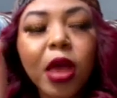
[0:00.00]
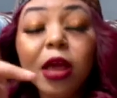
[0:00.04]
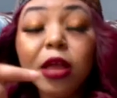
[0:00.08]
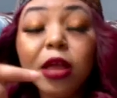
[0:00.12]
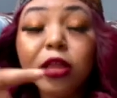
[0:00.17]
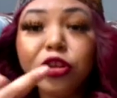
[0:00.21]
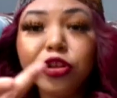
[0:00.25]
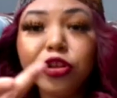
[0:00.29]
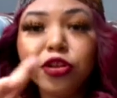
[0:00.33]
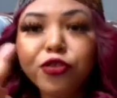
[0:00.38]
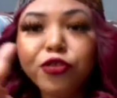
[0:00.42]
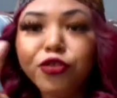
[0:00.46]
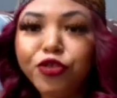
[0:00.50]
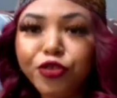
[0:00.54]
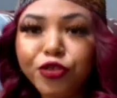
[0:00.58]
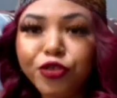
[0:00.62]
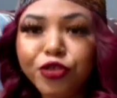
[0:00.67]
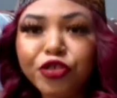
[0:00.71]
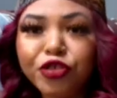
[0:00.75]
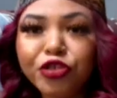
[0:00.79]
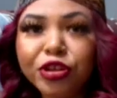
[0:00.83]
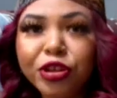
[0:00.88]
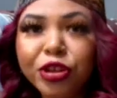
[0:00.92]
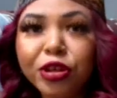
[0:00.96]
the
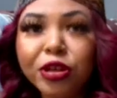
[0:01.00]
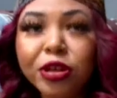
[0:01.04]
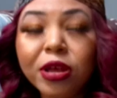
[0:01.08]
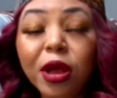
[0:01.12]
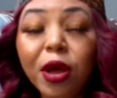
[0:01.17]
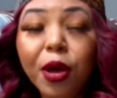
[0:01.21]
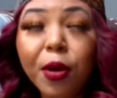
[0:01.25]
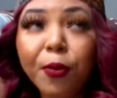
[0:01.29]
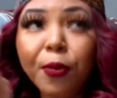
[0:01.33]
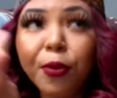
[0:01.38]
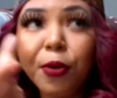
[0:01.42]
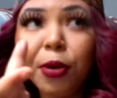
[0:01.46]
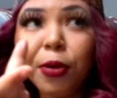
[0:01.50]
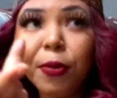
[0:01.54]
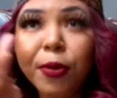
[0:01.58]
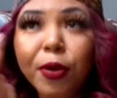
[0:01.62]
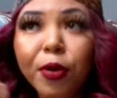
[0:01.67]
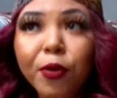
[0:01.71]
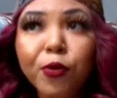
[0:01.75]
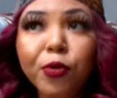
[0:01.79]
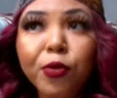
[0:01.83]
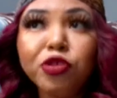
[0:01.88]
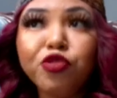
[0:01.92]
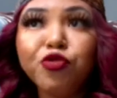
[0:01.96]
nutrition
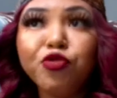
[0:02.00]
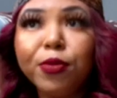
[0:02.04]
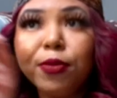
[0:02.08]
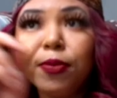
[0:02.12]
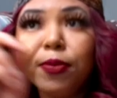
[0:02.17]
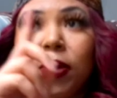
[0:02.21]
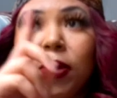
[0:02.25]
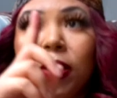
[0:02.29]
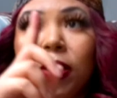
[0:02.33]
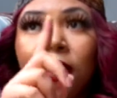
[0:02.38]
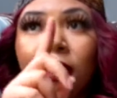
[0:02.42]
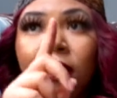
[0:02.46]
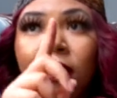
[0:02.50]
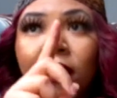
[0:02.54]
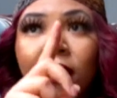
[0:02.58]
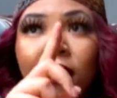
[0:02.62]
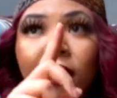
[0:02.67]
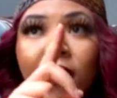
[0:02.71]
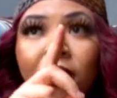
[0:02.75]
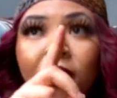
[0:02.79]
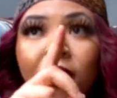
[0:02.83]
appointment, which will be